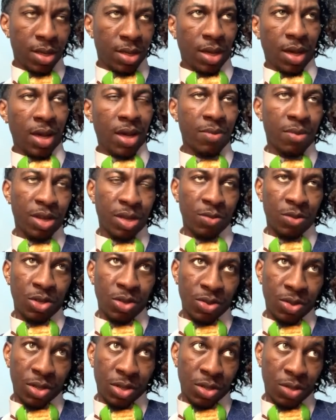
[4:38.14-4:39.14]
I ain't about to be
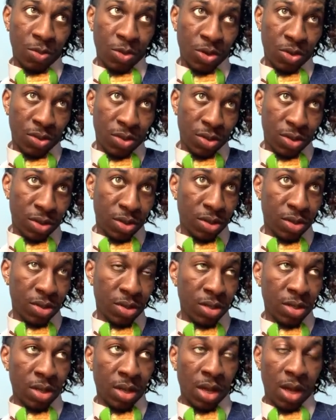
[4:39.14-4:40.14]
doing it no more.
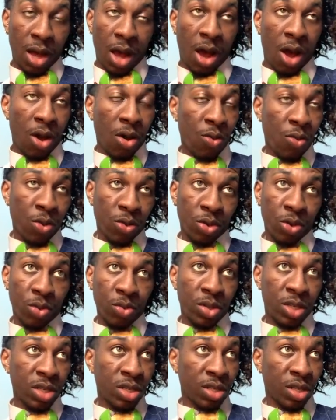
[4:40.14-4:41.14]
I don't want no
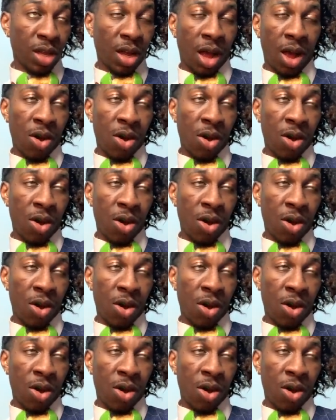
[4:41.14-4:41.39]
discount.